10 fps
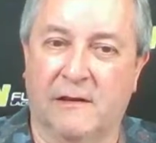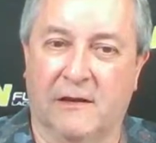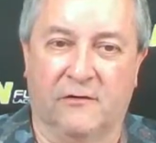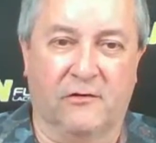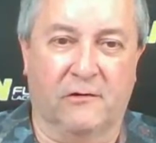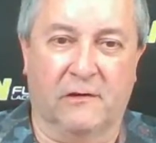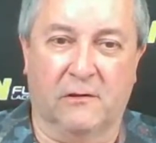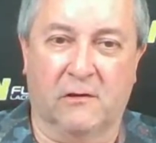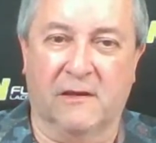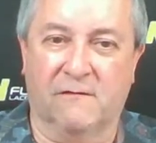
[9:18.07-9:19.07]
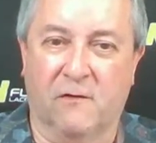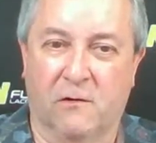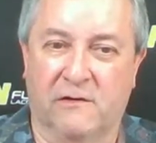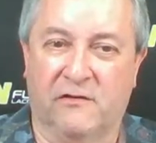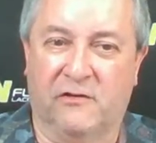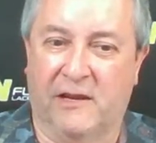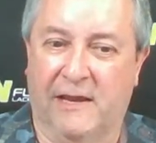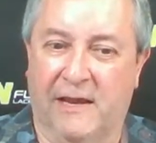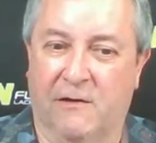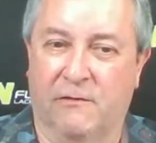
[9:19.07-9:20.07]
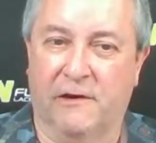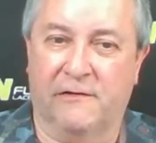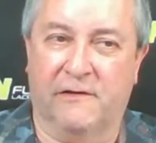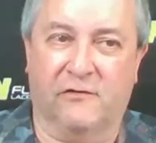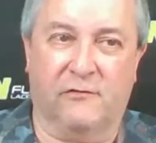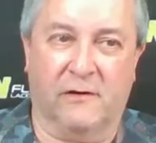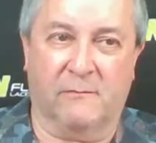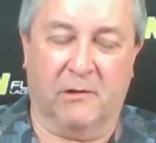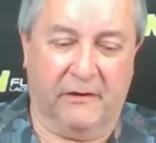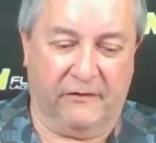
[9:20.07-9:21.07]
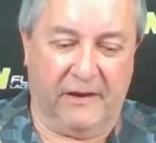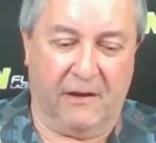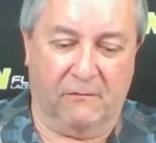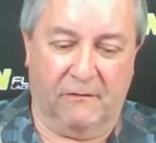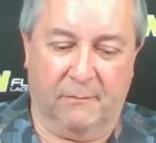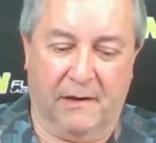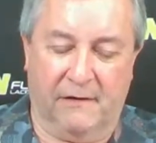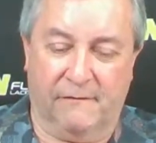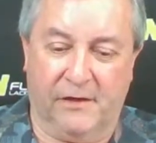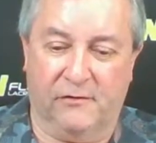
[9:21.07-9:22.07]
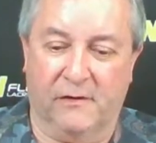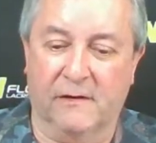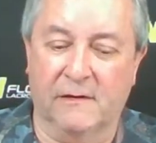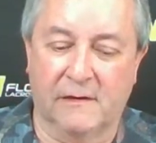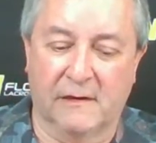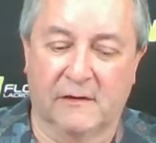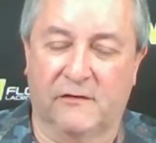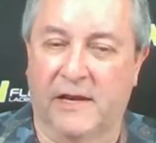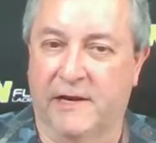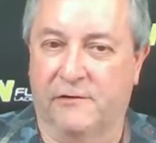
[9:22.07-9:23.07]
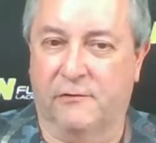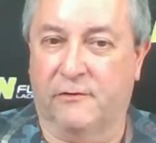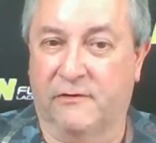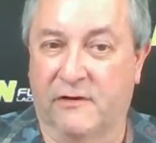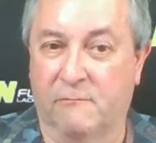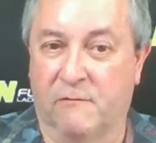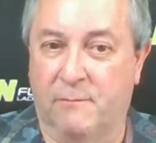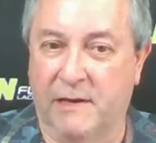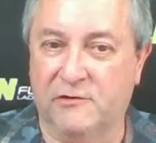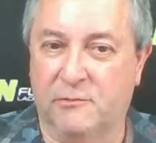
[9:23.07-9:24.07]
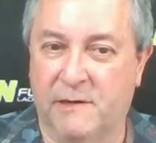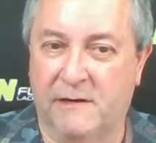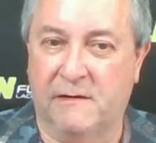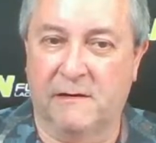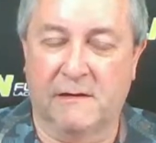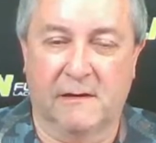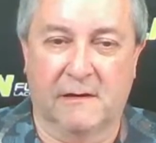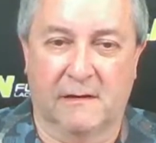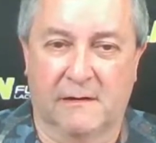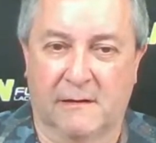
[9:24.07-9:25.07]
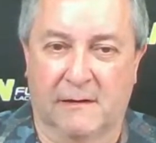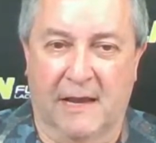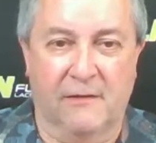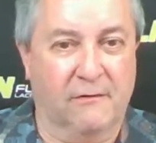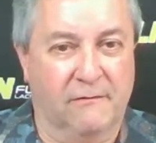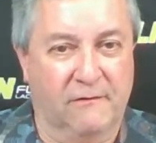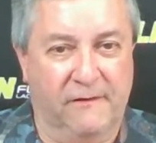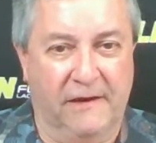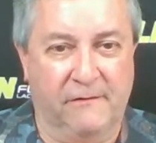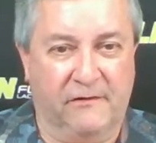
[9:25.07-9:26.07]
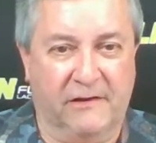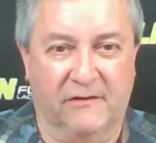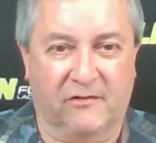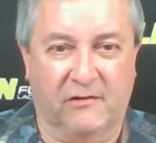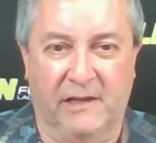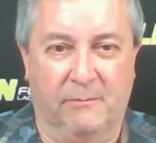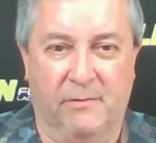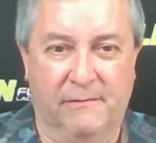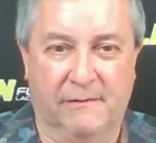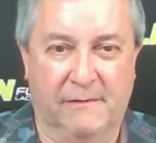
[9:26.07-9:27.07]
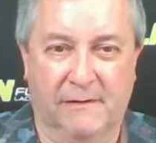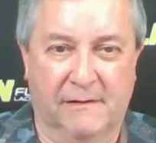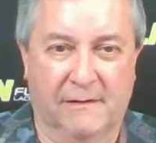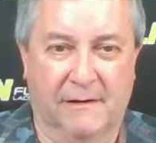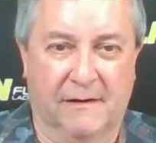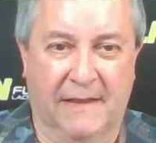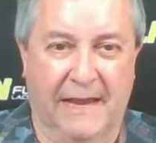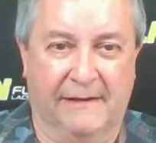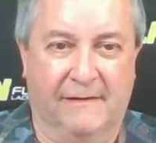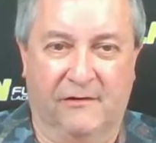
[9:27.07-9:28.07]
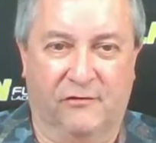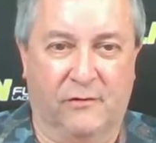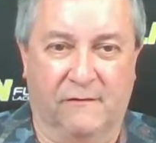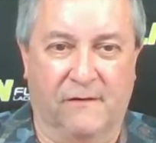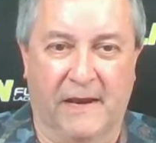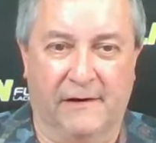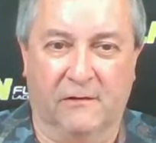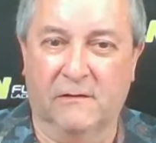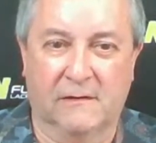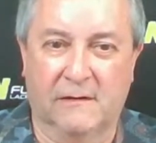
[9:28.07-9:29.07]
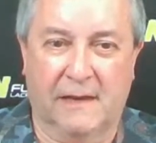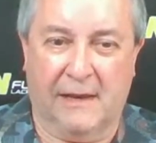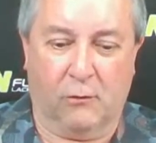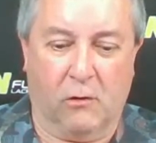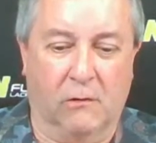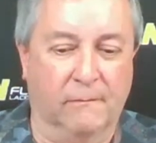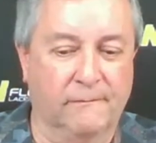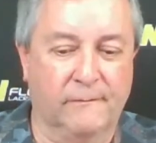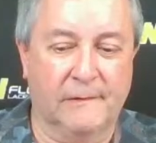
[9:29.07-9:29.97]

and certainly looking forward to see how their district plays out with Ponte Vedra. St. Edwards is in with Benjamin. Neither of the favorites can sleep on that district final at all.